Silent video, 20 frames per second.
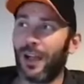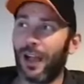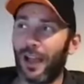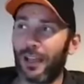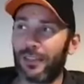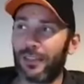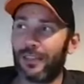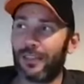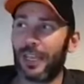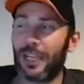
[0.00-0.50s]

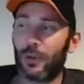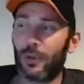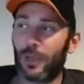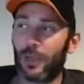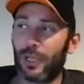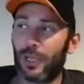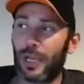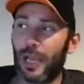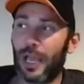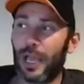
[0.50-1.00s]
I think we're
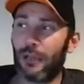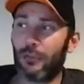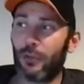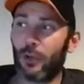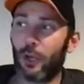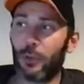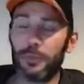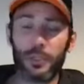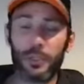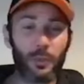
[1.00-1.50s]
going to have an
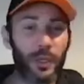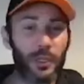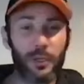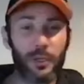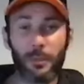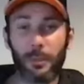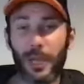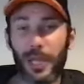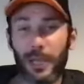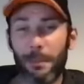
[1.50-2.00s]
option where you
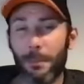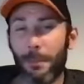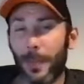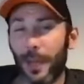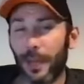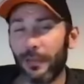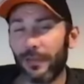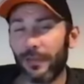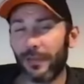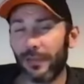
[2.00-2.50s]
can pay
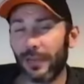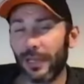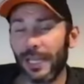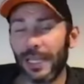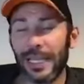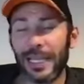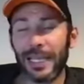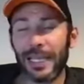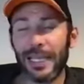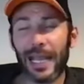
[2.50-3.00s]

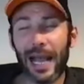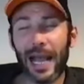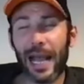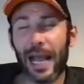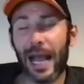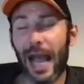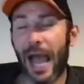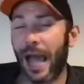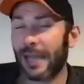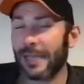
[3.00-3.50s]
monthly
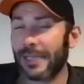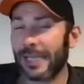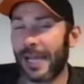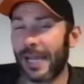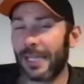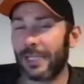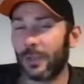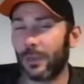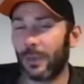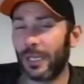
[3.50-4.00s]
and
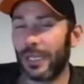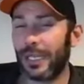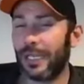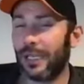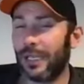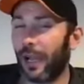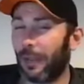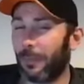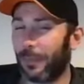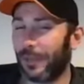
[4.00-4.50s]

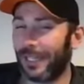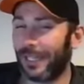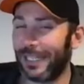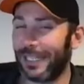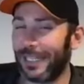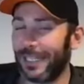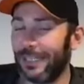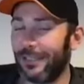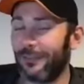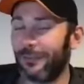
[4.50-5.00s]
annually, I
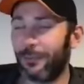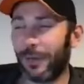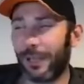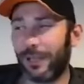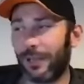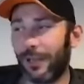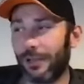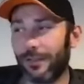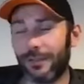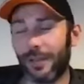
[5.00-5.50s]
believe, but
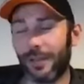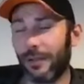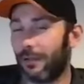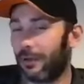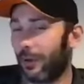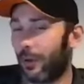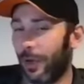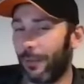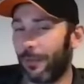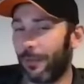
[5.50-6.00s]
I don't
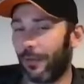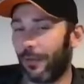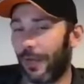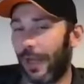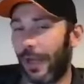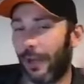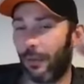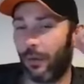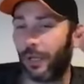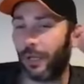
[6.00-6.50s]
quote me on
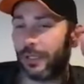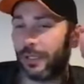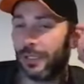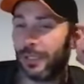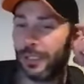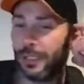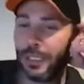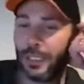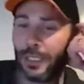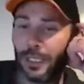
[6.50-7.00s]
that one.
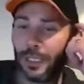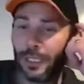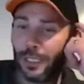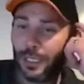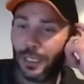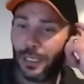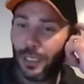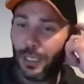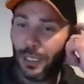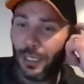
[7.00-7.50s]

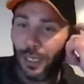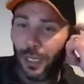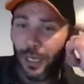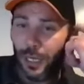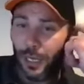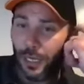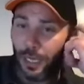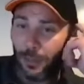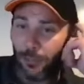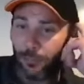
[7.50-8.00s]

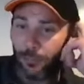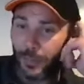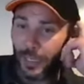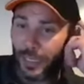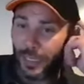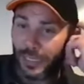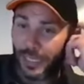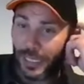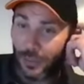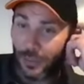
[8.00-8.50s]
Um,
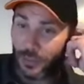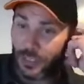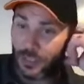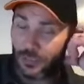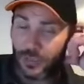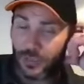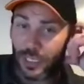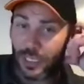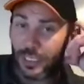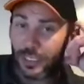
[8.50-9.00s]
and yeah, once
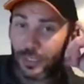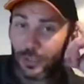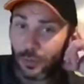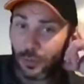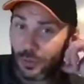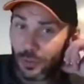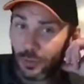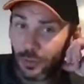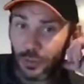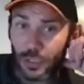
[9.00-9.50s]
you've done it,
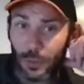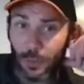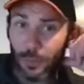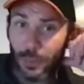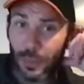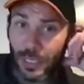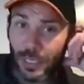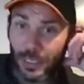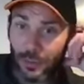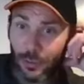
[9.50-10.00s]
you'll you'll
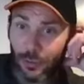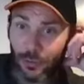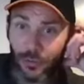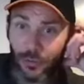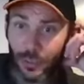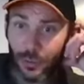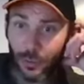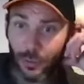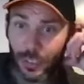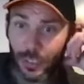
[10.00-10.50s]
jump in, you'll
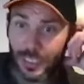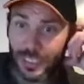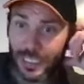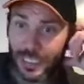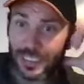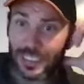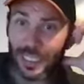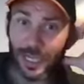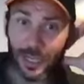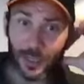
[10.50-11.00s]
fill in all your
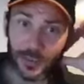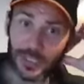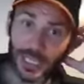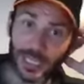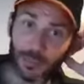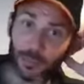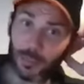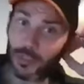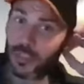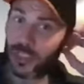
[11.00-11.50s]
details, and
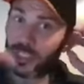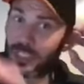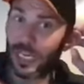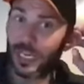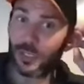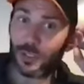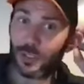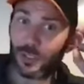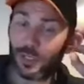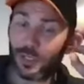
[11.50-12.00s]
then we'll
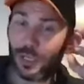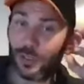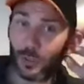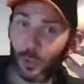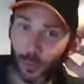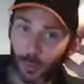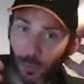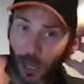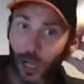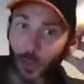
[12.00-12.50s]
send you there.
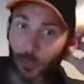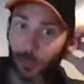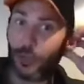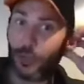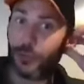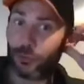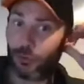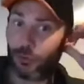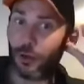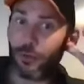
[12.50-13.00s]
You'll
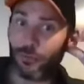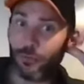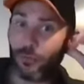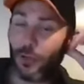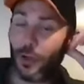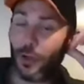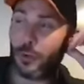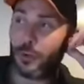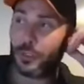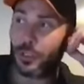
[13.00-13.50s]
upload your own
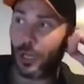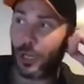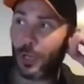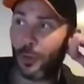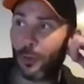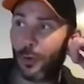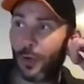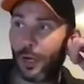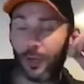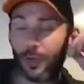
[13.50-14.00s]

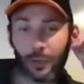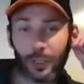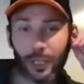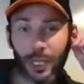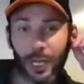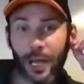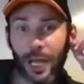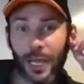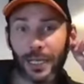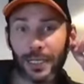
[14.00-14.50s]
photo
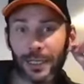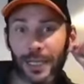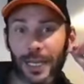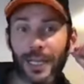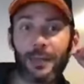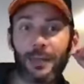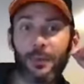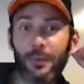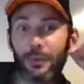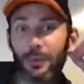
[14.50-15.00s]
online,
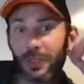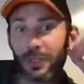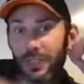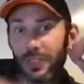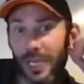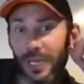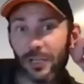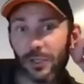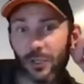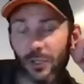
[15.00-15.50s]
and then we will
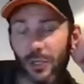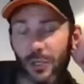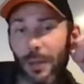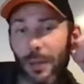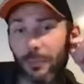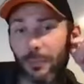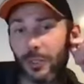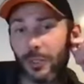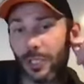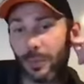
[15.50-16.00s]
send you your
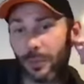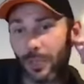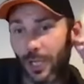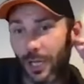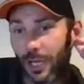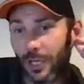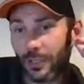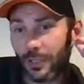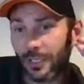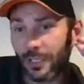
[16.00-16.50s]
membership
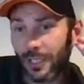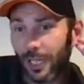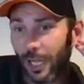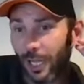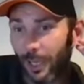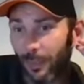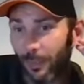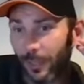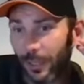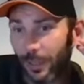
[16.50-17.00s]
card
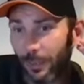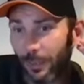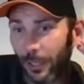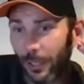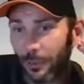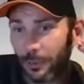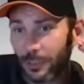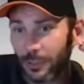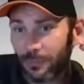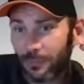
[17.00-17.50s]
um, in the
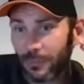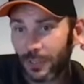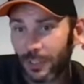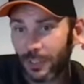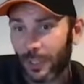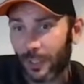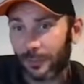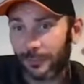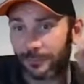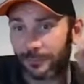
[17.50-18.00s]
post.
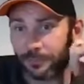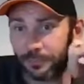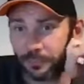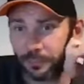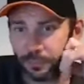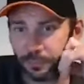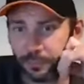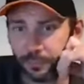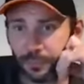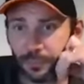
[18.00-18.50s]
So,
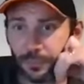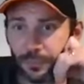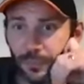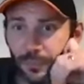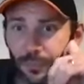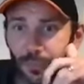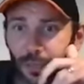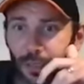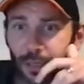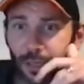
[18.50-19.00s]

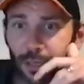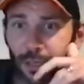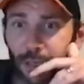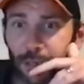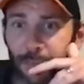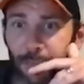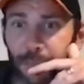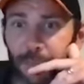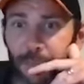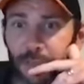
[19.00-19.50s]

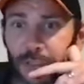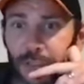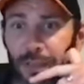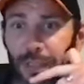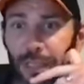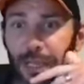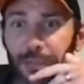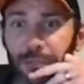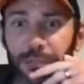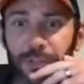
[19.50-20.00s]
um, so
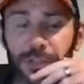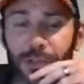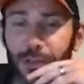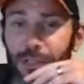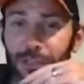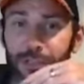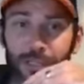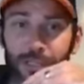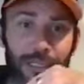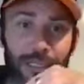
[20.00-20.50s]
yeah, so
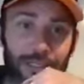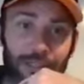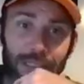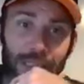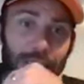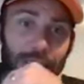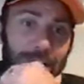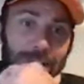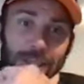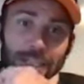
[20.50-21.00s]
it's it,
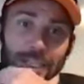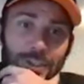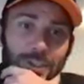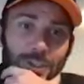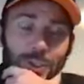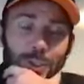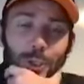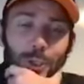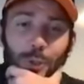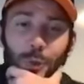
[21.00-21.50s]
it it's
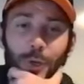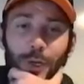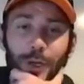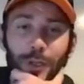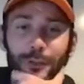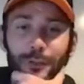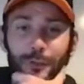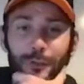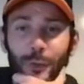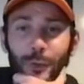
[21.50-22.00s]
a new
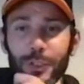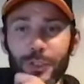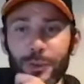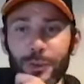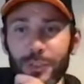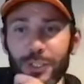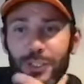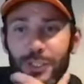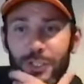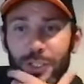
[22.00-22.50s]
world for us,
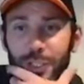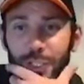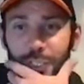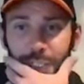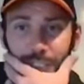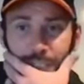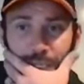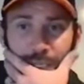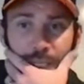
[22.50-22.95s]
which is good.